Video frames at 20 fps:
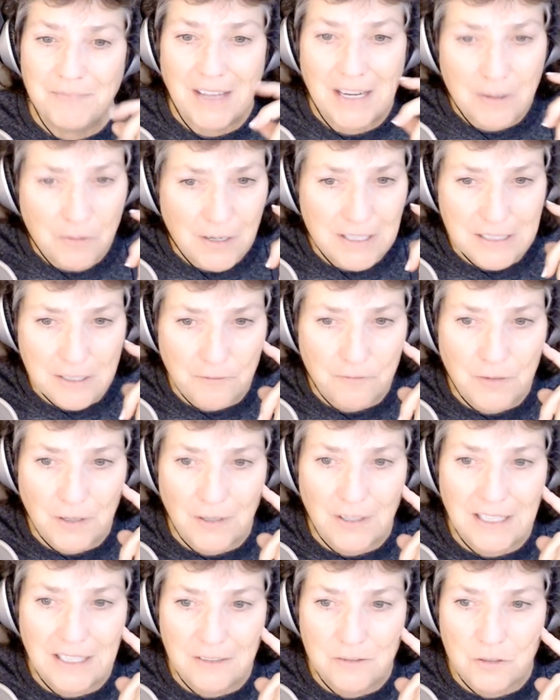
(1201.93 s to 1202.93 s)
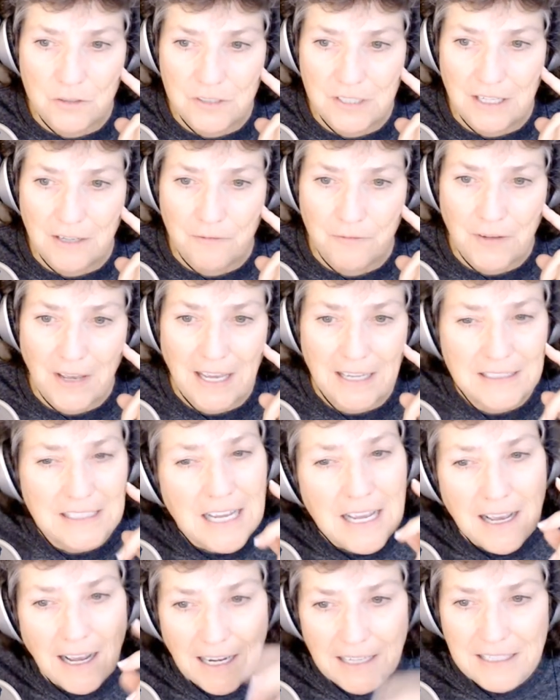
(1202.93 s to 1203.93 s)
That creates a very interesting
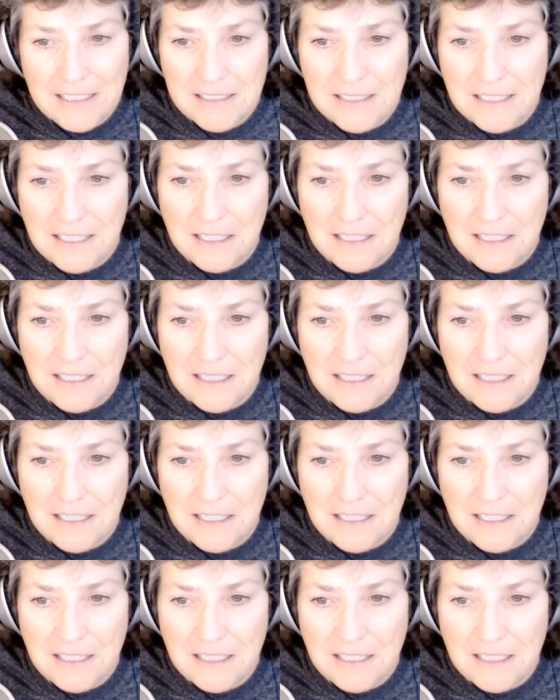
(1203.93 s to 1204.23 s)
effect. I can